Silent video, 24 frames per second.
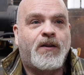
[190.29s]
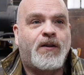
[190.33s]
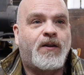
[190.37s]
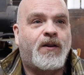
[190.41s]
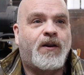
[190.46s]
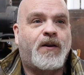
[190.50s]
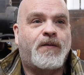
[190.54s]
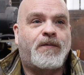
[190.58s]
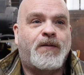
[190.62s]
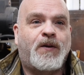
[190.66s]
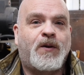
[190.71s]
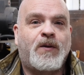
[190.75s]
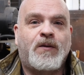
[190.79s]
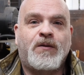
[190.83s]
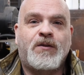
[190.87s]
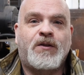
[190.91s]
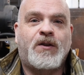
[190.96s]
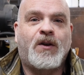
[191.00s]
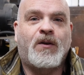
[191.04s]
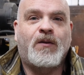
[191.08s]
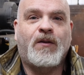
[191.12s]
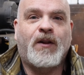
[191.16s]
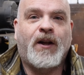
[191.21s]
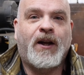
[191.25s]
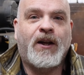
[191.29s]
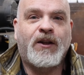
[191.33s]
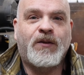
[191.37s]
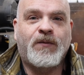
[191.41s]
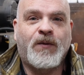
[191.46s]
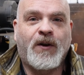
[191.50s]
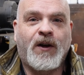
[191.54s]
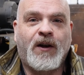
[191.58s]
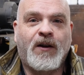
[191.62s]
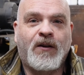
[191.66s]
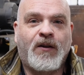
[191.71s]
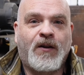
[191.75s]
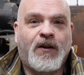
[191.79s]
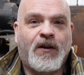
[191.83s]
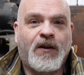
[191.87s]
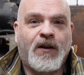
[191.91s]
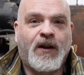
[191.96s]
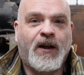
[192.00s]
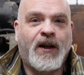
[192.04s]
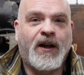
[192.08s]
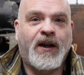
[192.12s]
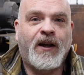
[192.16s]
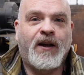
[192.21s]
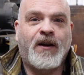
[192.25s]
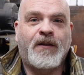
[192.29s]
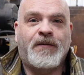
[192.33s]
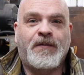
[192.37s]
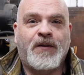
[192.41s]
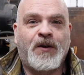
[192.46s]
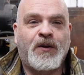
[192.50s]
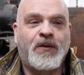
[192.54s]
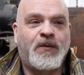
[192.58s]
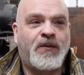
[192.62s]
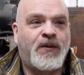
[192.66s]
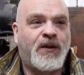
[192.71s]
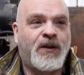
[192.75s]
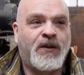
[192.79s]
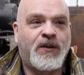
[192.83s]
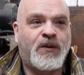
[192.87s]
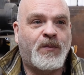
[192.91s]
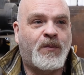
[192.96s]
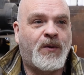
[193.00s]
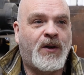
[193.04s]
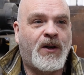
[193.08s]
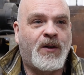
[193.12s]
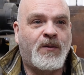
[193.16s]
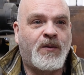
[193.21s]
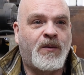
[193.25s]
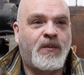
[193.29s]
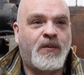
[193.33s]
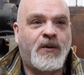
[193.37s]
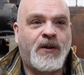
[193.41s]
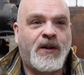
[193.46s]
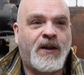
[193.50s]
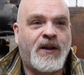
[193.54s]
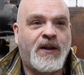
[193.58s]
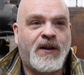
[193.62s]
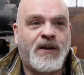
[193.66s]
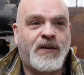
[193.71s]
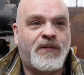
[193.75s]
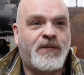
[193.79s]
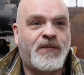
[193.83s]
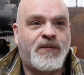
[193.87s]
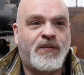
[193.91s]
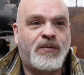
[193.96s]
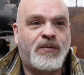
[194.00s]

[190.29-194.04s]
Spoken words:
their phones don't last very long. I got a phone that's probably,